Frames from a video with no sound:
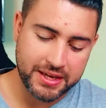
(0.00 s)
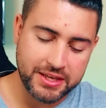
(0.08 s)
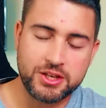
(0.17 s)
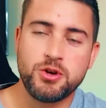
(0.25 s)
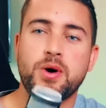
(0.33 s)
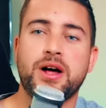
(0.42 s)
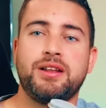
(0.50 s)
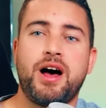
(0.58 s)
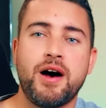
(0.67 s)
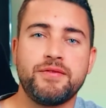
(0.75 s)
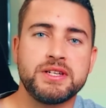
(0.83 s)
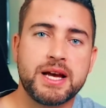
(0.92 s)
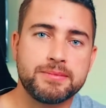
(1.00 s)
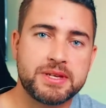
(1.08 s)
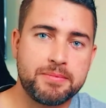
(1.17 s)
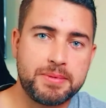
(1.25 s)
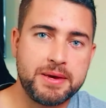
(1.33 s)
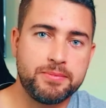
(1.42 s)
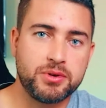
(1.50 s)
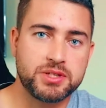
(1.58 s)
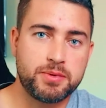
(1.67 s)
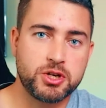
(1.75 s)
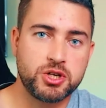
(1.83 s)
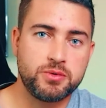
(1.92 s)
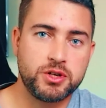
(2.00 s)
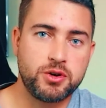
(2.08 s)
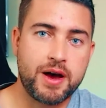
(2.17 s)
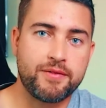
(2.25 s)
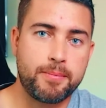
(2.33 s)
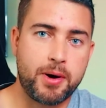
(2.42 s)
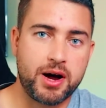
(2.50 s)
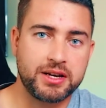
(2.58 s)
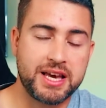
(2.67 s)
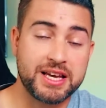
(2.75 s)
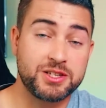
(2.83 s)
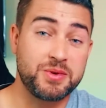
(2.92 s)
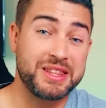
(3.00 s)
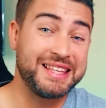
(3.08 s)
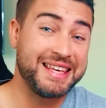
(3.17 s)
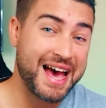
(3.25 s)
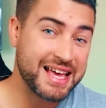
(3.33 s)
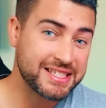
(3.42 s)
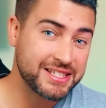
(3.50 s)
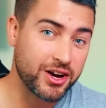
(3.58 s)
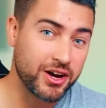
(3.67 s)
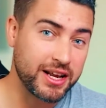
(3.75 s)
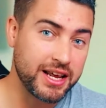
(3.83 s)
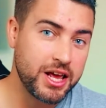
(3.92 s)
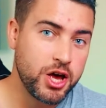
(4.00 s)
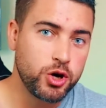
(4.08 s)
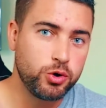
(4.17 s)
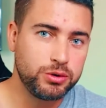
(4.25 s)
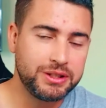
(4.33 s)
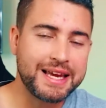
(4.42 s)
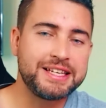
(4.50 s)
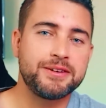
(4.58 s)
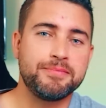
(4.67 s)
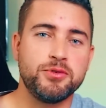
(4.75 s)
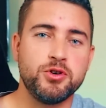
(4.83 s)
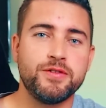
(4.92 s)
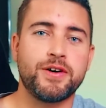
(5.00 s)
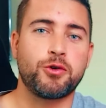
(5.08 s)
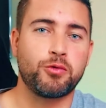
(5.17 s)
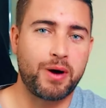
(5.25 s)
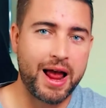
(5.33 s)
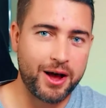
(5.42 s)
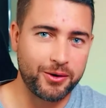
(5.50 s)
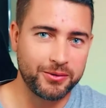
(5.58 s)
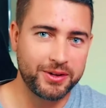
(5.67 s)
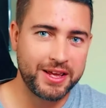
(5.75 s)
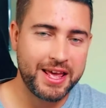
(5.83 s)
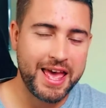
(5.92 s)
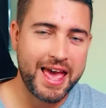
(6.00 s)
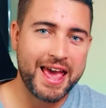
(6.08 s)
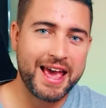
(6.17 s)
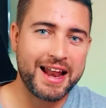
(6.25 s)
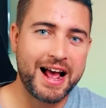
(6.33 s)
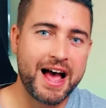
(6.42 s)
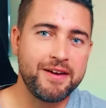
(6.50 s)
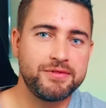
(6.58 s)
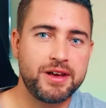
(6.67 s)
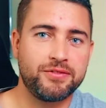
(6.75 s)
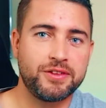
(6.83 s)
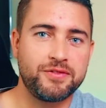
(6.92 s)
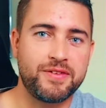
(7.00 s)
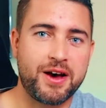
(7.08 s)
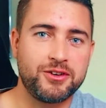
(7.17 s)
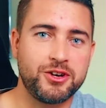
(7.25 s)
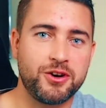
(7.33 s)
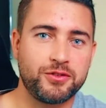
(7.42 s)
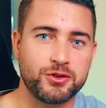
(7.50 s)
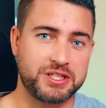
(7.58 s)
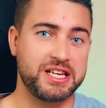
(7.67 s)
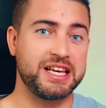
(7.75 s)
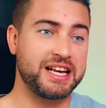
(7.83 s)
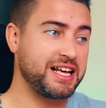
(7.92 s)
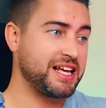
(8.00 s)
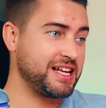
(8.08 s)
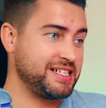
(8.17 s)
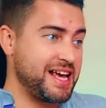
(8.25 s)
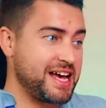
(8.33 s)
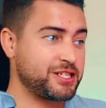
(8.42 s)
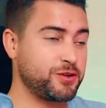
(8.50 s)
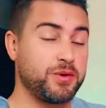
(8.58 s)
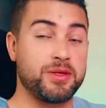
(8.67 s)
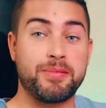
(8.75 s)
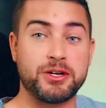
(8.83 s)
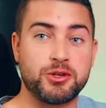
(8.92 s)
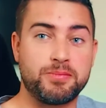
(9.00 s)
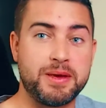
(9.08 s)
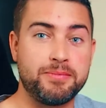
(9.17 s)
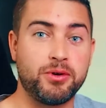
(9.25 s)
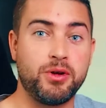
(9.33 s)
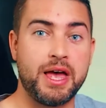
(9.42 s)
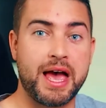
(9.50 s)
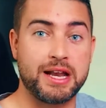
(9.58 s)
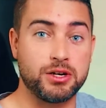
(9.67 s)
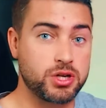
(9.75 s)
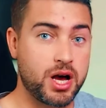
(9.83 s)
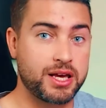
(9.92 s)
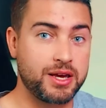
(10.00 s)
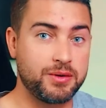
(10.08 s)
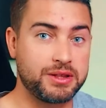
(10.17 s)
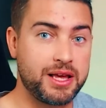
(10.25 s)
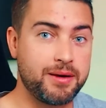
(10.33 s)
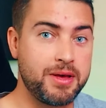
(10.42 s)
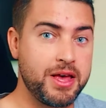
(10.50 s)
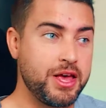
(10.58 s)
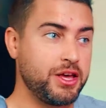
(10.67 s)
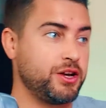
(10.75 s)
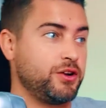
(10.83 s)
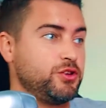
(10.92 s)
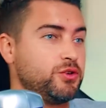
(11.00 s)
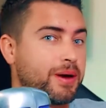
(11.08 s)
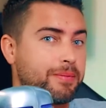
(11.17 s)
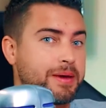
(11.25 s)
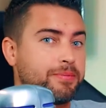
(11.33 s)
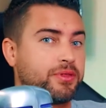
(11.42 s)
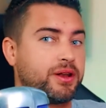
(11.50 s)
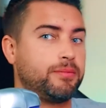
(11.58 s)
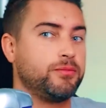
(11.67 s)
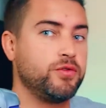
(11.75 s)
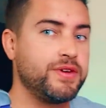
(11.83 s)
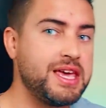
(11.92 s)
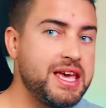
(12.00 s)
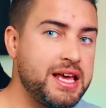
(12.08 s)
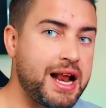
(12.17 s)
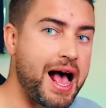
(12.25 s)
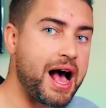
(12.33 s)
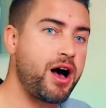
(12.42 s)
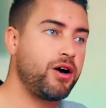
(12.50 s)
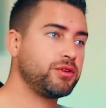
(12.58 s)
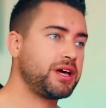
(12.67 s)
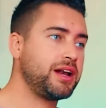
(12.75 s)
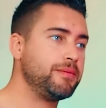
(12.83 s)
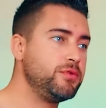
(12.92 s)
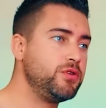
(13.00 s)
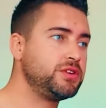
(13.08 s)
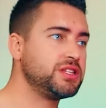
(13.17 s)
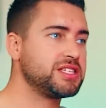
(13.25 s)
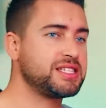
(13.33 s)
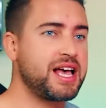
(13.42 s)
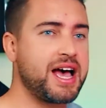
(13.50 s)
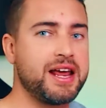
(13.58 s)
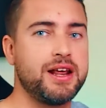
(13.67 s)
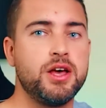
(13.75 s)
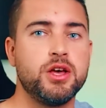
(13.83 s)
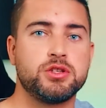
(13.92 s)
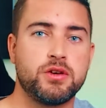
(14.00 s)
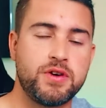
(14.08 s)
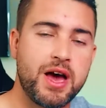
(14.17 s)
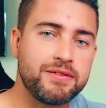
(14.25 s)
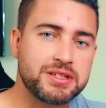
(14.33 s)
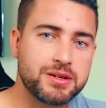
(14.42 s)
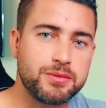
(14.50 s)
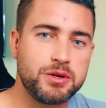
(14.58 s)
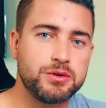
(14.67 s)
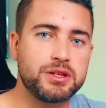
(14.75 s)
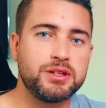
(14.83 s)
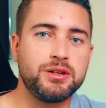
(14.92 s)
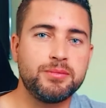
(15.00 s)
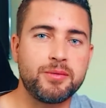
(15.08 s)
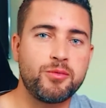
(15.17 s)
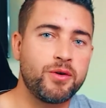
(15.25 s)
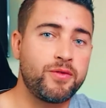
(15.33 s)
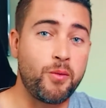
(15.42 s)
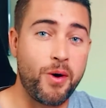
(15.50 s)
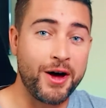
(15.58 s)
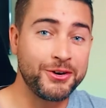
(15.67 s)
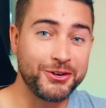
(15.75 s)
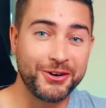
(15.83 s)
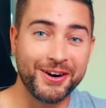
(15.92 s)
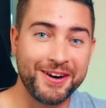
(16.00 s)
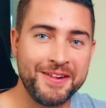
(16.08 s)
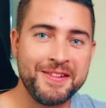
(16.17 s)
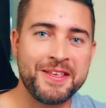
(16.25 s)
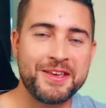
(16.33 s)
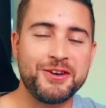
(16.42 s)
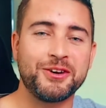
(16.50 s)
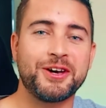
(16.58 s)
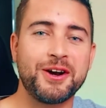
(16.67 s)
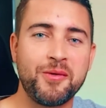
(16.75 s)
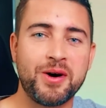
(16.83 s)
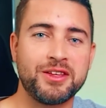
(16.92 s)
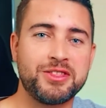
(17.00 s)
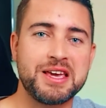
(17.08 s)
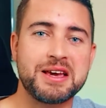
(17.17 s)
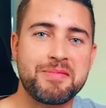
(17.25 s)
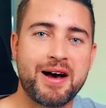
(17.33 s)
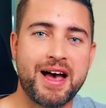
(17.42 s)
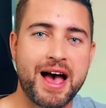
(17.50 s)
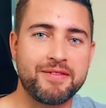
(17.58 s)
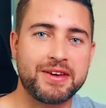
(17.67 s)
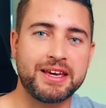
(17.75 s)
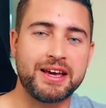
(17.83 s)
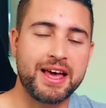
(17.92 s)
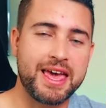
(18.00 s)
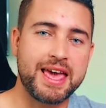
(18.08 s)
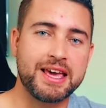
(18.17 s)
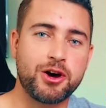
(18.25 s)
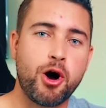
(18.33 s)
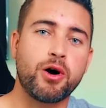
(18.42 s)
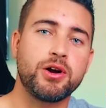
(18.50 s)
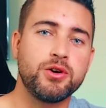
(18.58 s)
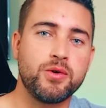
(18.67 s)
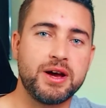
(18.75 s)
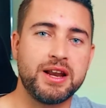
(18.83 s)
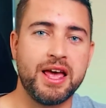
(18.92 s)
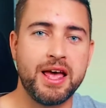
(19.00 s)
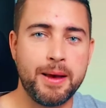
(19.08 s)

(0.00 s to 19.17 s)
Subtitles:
you oftentimes have people, especially when you have a podcast with guests on it, who like to move around. And I've definitely found, you know, if you're sitting at a desk with a bunch of people and you're talking with them, you know, you get people that'll move in, out, kind of move to the side. So if you have someone who's a little bit more of a wanderer, you're going to want to think about having a cardioid